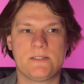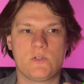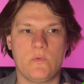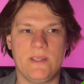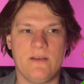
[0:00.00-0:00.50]

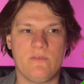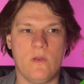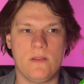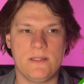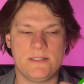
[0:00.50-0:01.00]
so we have
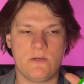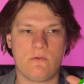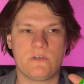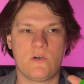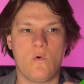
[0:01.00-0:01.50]
the
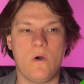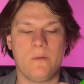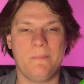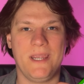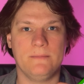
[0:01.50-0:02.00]

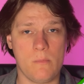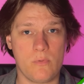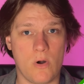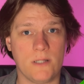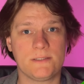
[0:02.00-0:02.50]
001 main
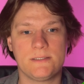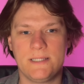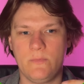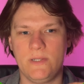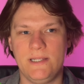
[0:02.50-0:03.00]
broad
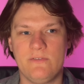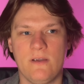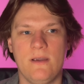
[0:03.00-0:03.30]
that we leave,